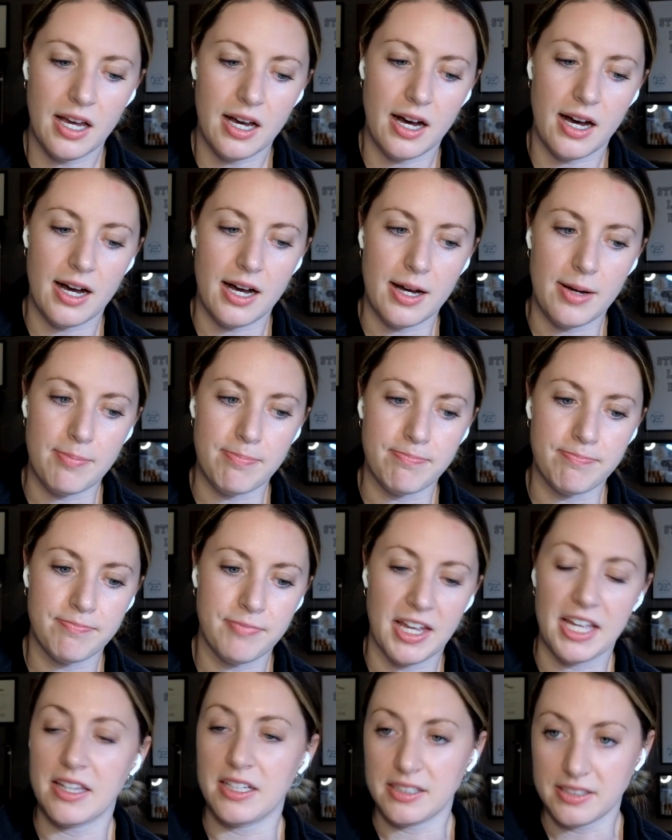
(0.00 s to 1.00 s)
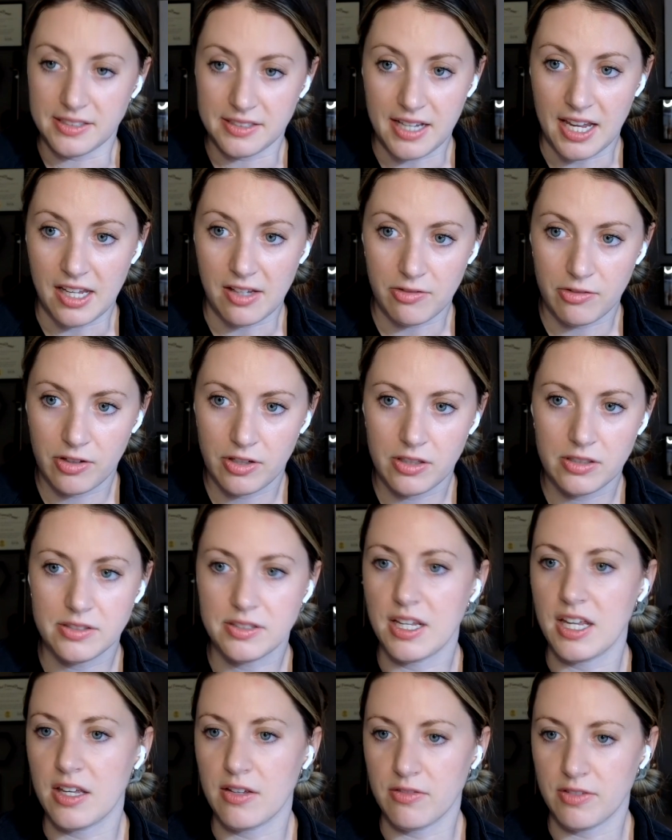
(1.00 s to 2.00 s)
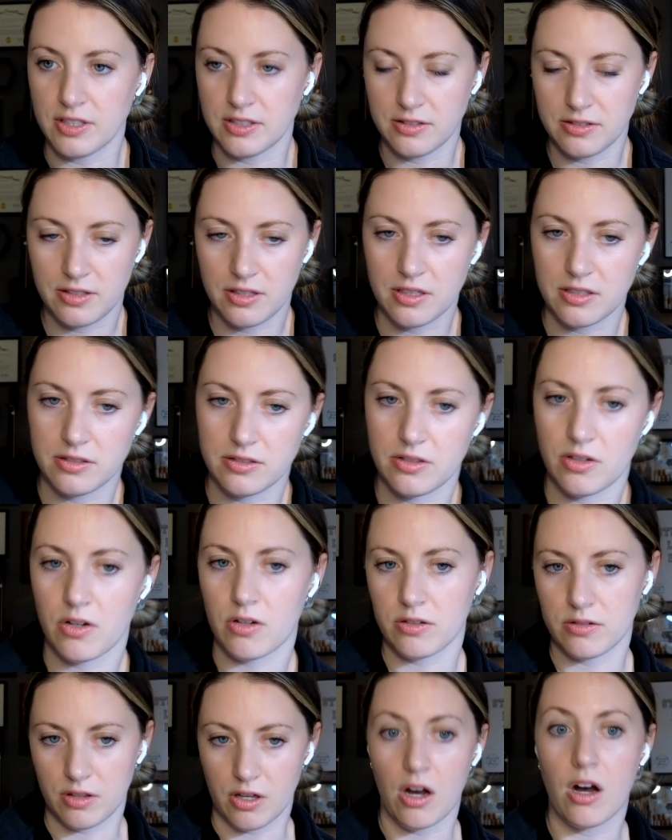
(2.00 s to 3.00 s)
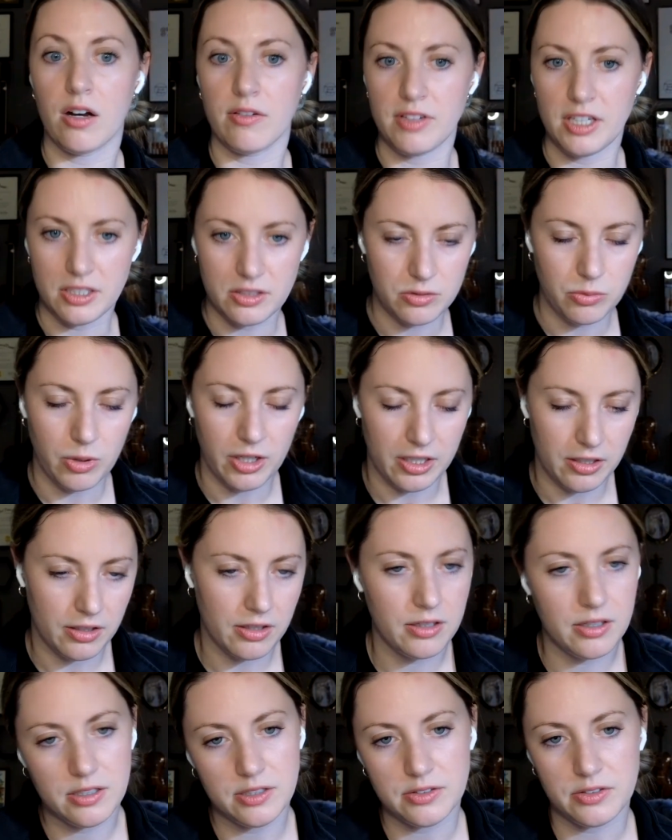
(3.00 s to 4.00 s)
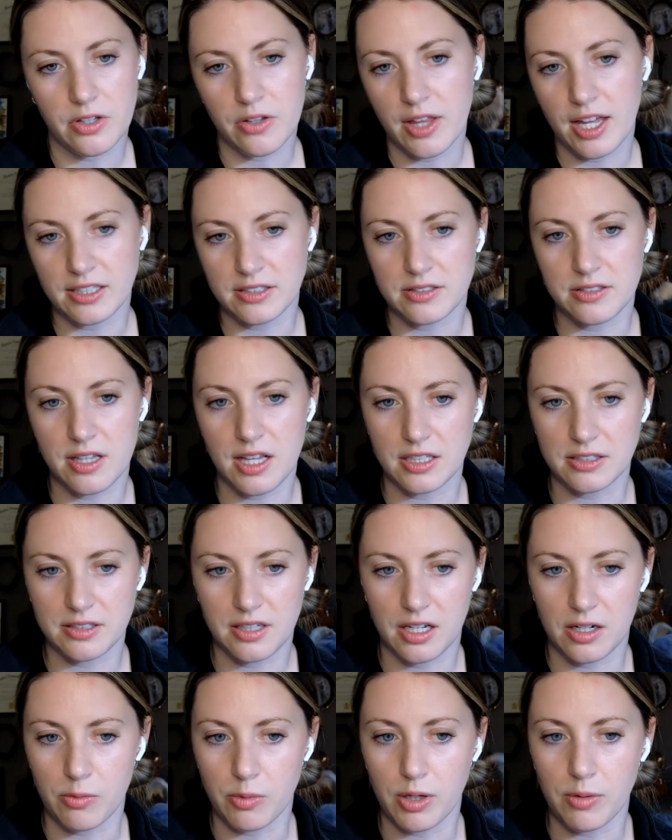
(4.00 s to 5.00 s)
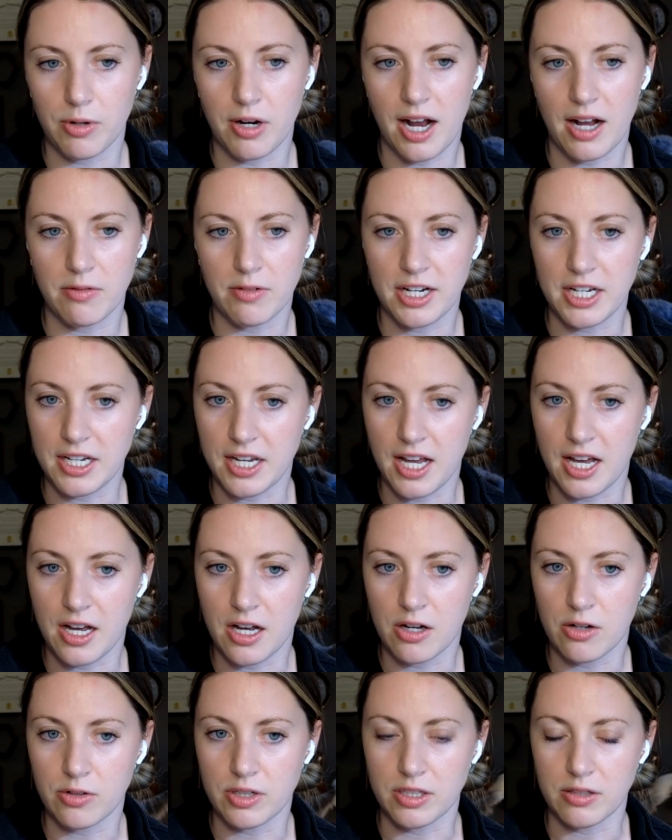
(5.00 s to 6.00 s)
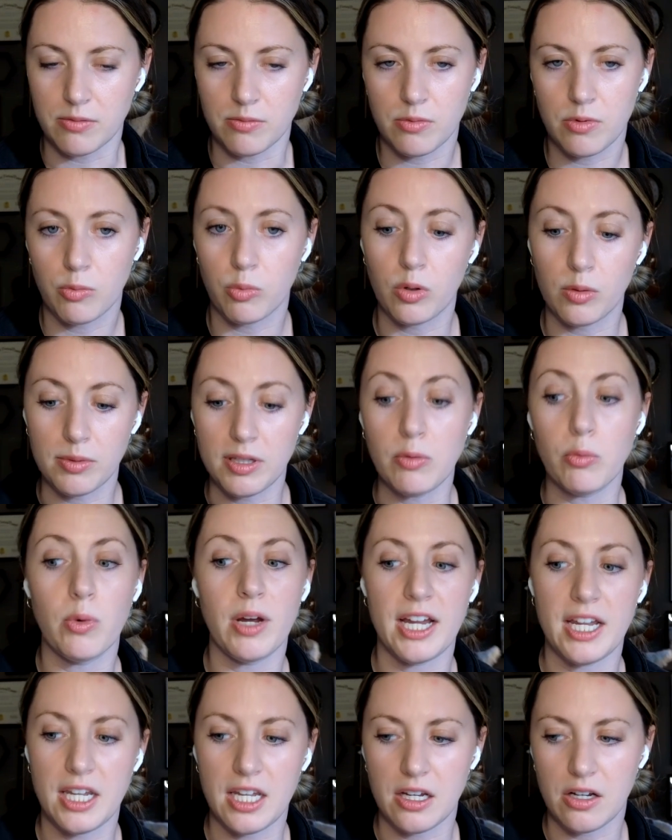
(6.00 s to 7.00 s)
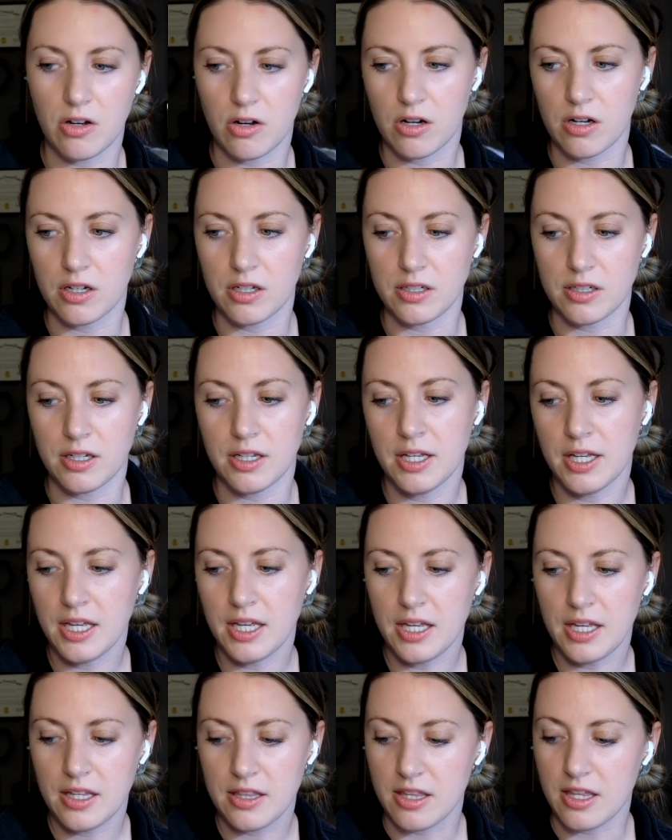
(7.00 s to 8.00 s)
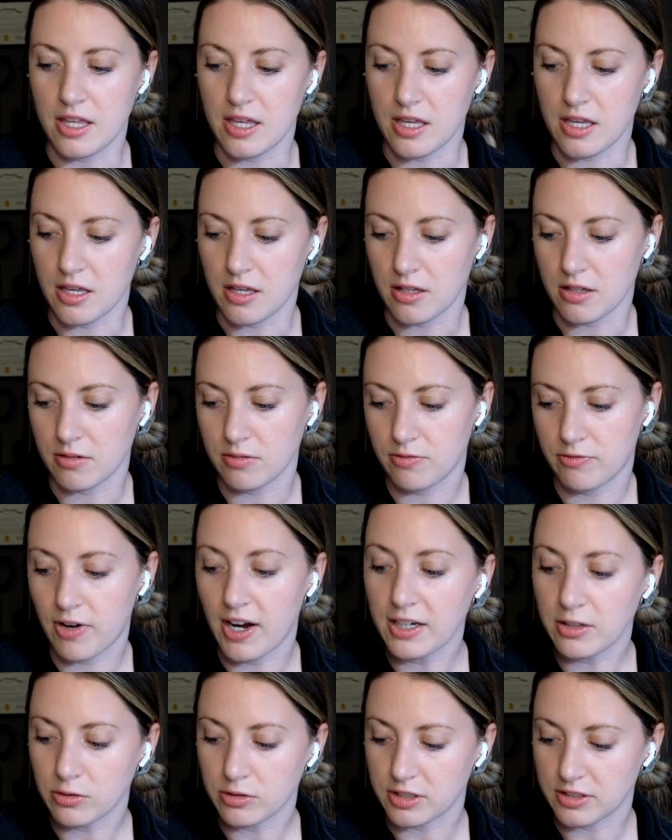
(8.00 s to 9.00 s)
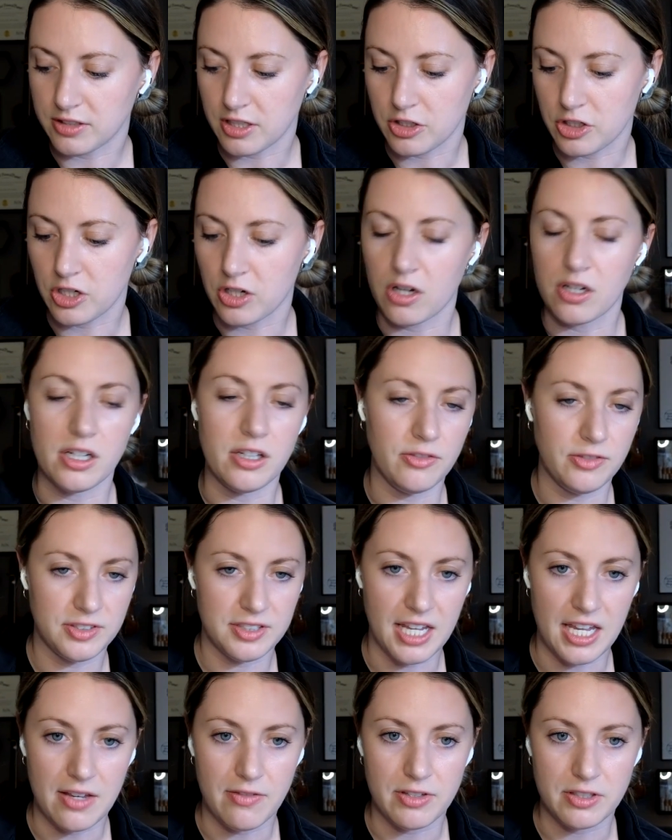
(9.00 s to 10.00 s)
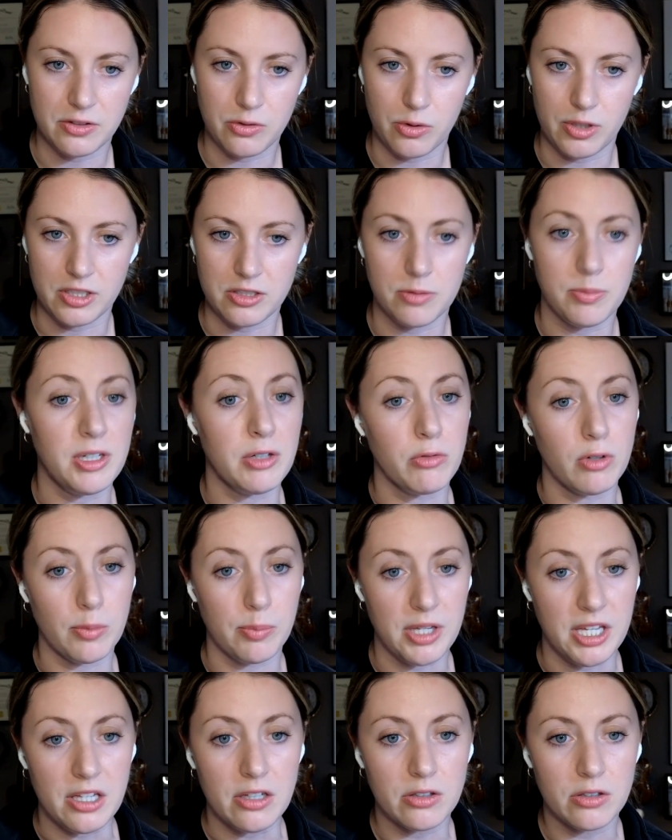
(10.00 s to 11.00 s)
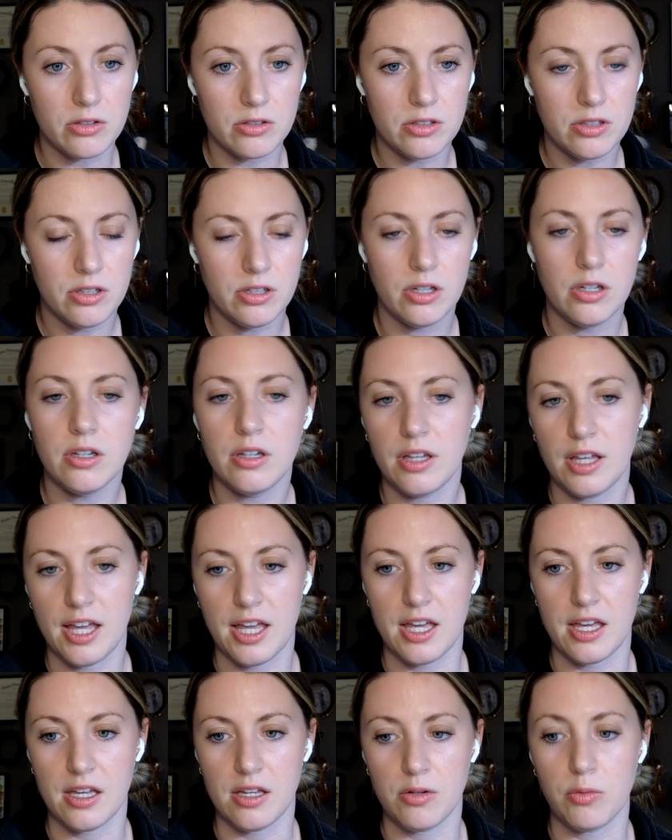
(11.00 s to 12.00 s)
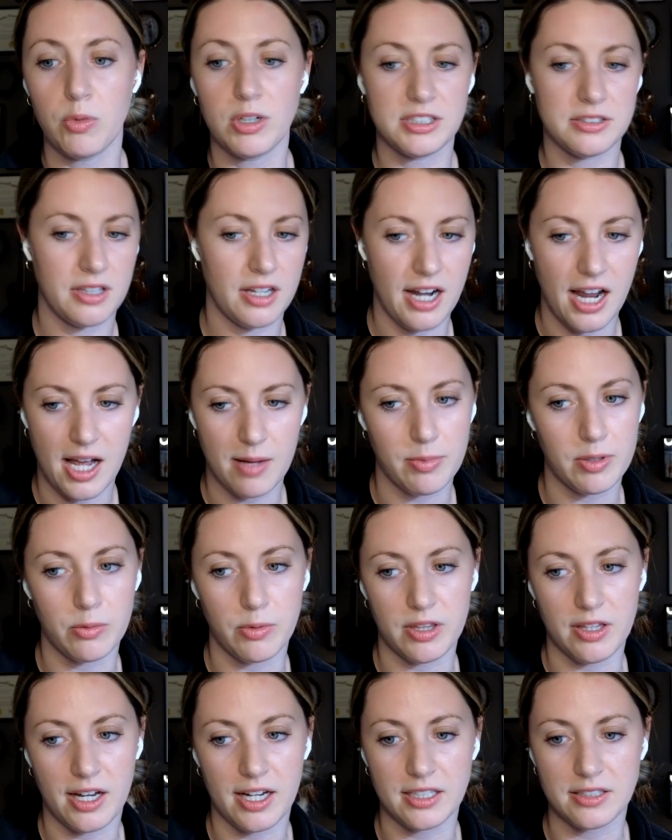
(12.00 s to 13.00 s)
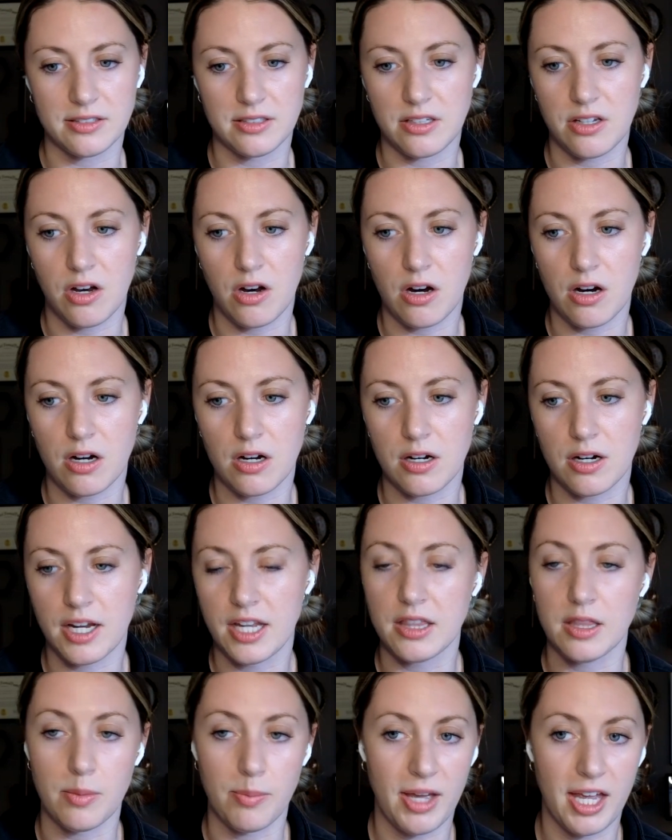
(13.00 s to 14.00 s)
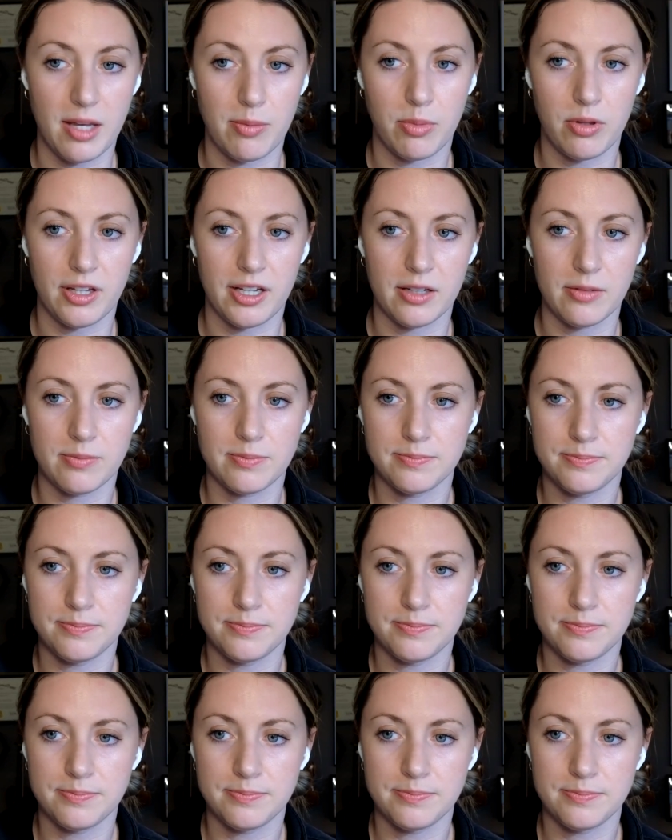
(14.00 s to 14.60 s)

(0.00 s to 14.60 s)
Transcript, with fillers: Um, and then save. Save is is the obvious one. So that's that's kind of where we're at right now, and we'll be waiting on the final decision on if save is going to be repealed and what's going to happen with ICR and the pay plan.